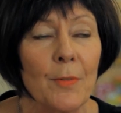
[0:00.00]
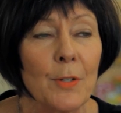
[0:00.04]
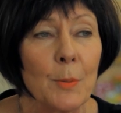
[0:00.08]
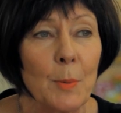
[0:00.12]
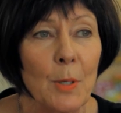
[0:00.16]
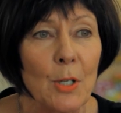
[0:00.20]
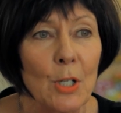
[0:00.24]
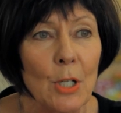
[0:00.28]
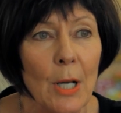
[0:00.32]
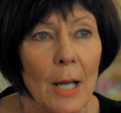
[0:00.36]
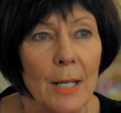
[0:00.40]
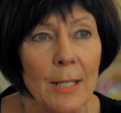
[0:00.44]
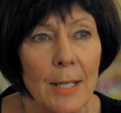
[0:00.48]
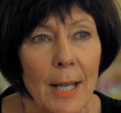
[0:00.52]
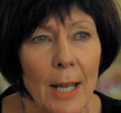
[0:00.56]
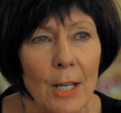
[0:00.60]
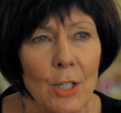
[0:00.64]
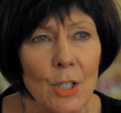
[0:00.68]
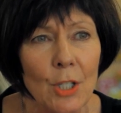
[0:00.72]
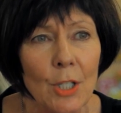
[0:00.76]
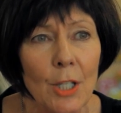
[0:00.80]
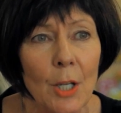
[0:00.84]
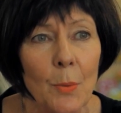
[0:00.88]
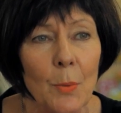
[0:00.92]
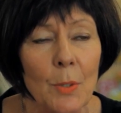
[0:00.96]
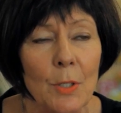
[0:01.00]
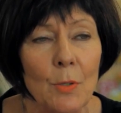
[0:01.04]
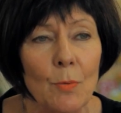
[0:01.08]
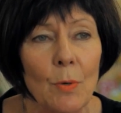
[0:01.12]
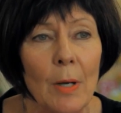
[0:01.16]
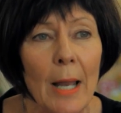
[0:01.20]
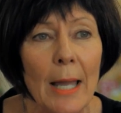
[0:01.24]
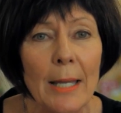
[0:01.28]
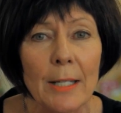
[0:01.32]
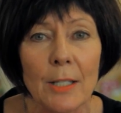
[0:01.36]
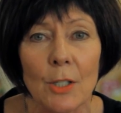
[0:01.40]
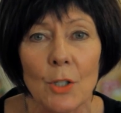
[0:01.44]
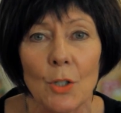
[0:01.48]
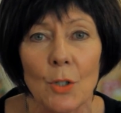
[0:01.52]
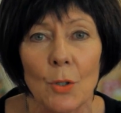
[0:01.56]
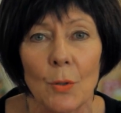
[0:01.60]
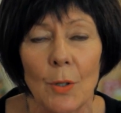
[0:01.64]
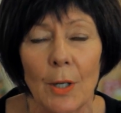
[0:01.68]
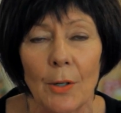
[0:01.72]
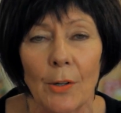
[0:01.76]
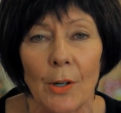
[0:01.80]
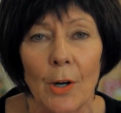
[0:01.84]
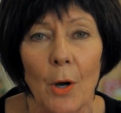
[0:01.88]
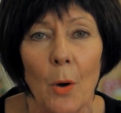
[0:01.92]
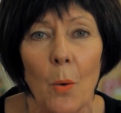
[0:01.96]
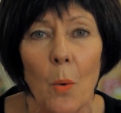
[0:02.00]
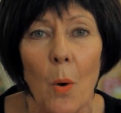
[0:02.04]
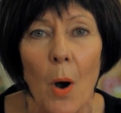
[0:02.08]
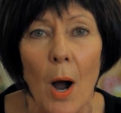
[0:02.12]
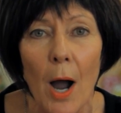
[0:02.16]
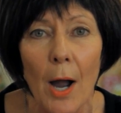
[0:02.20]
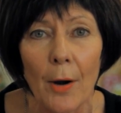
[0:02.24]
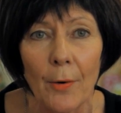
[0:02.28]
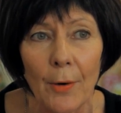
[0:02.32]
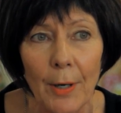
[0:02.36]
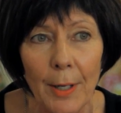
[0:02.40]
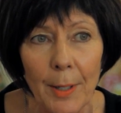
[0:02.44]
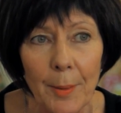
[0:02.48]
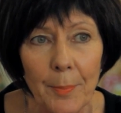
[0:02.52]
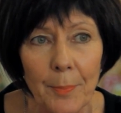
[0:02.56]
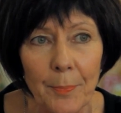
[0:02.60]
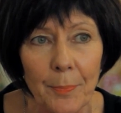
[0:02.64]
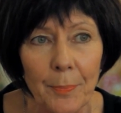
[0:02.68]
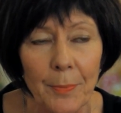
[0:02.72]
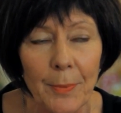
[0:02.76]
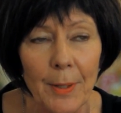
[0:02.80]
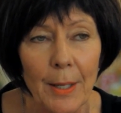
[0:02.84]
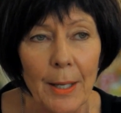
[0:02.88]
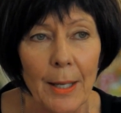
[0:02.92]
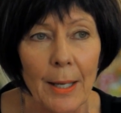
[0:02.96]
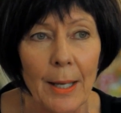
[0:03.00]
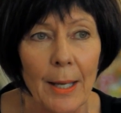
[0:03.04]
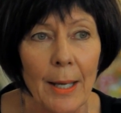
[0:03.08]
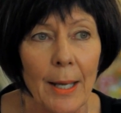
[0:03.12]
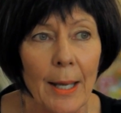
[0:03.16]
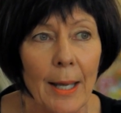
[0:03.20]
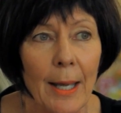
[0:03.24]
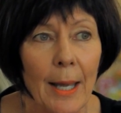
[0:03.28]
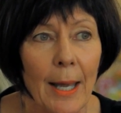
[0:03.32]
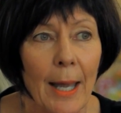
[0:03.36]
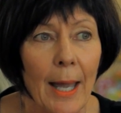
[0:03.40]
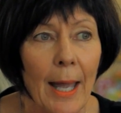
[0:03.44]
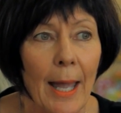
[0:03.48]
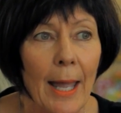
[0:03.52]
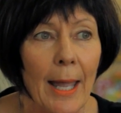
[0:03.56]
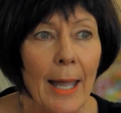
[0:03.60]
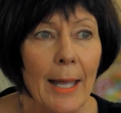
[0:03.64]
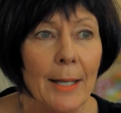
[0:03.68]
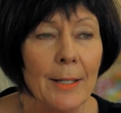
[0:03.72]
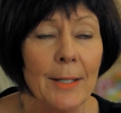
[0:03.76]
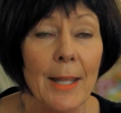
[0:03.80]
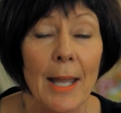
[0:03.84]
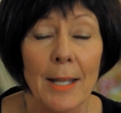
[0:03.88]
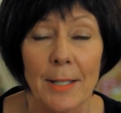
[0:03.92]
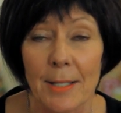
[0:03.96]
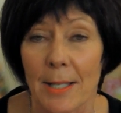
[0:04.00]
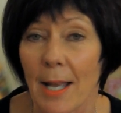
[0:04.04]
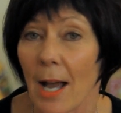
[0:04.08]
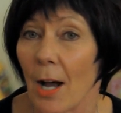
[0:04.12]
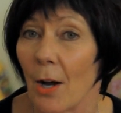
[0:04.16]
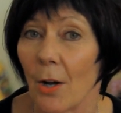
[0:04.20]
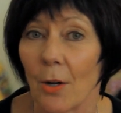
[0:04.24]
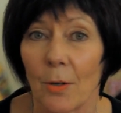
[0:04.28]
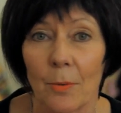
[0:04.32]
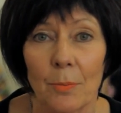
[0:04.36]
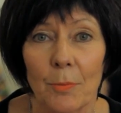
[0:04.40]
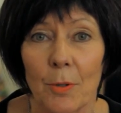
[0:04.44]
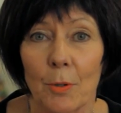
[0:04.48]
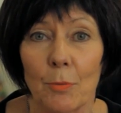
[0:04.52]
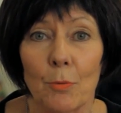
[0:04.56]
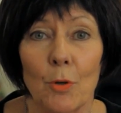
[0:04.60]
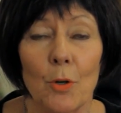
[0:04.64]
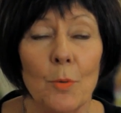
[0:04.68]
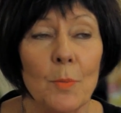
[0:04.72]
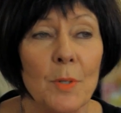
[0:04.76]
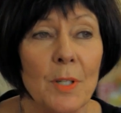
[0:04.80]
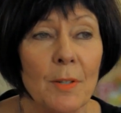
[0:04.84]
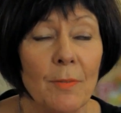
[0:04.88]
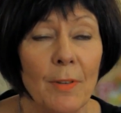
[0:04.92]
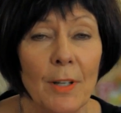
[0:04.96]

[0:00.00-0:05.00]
of specialisation that was related to their inquiry. And that's how the rooms